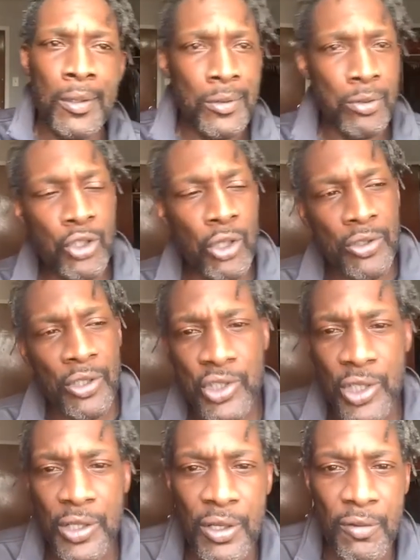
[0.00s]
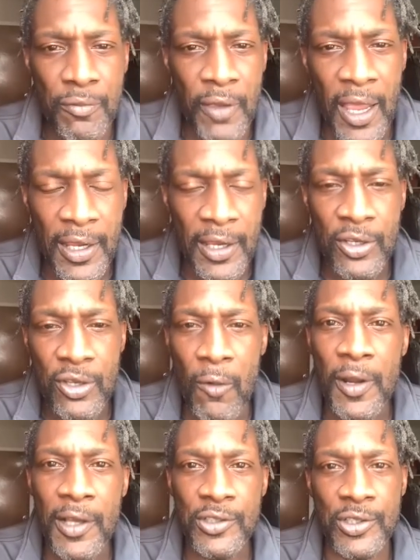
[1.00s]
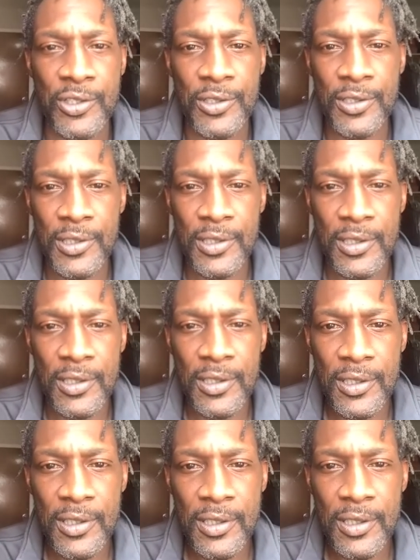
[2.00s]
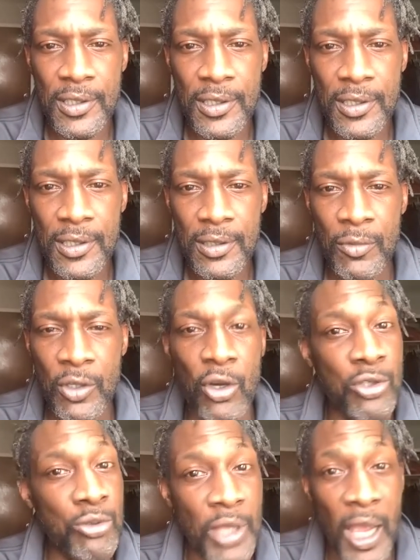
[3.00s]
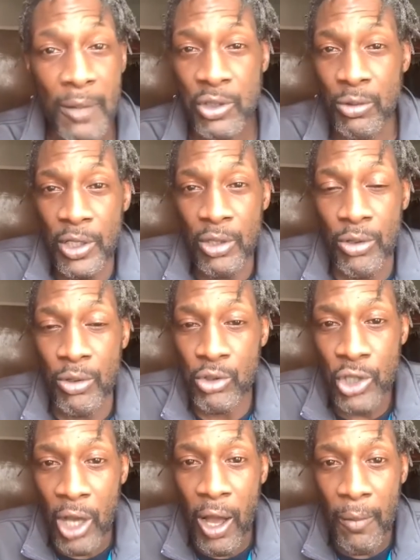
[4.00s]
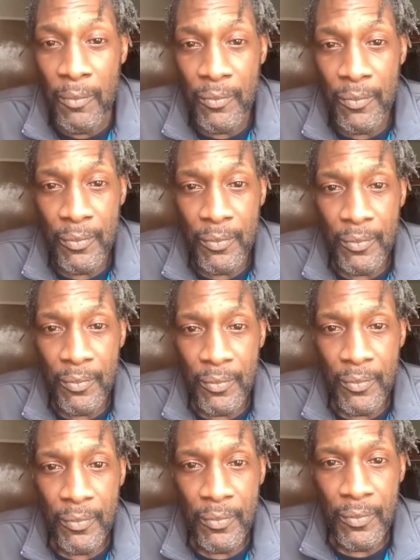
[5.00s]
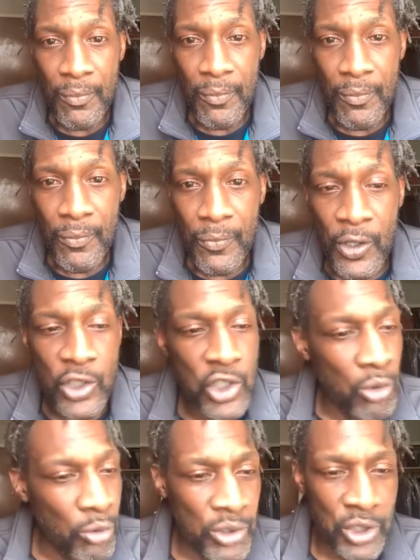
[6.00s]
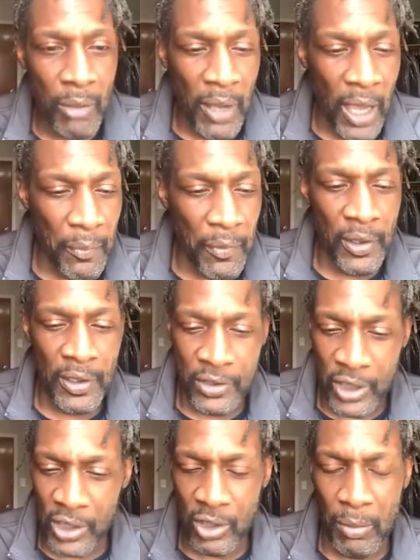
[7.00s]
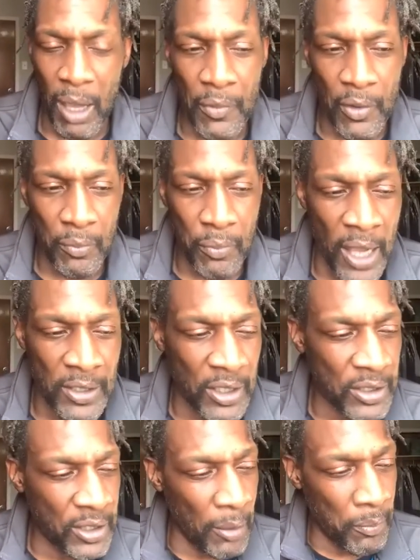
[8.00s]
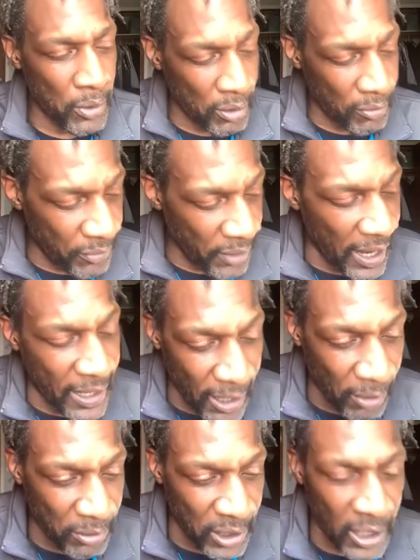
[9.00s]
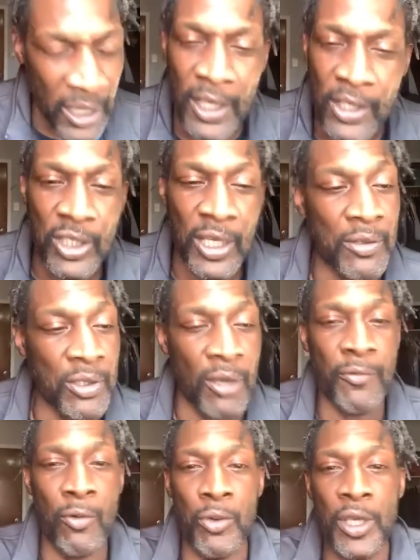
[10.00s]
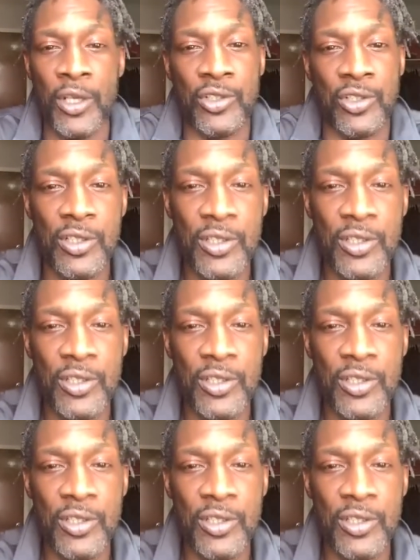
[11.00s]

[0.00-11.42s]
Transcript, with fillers: So what y'all just sitting in the van eating donuts? Because you damn soon ain't doing no job. As soon as something happened, say something happened in the projects, they put the van out there and they stay out there for weeks.